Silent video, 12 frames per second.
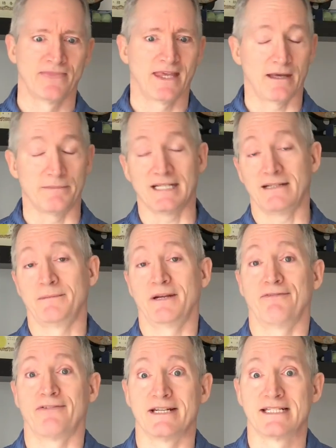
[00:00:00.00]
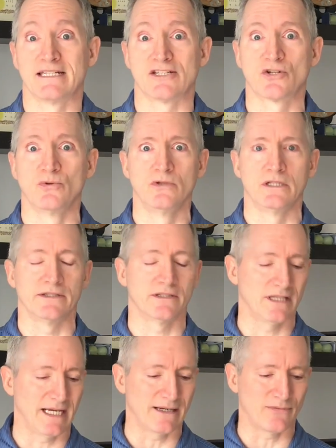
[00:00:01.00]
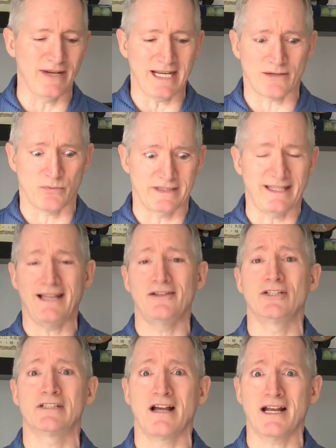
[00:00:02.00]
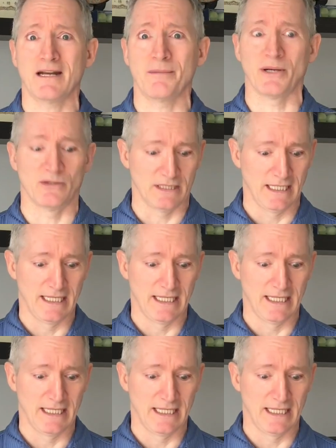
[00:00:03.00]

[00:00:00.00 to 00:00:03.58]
I'm telling my friends at school, and they're like, Rick, what the hell are you talking about?